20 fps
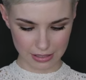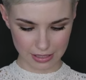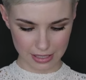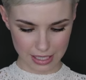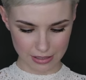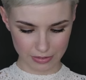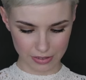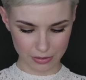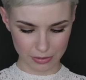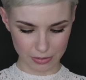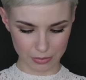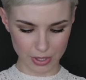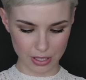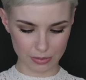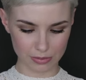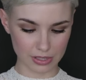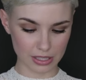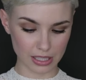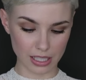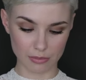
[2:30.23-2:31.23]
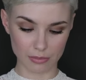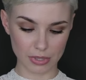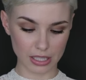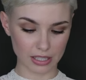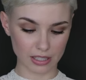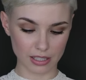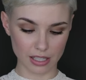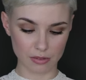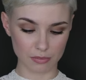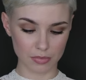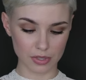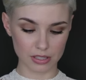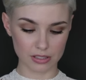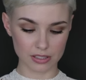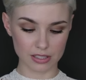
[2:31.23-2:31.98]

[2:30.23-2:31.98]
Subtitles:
I haven't even wiped it. I mean,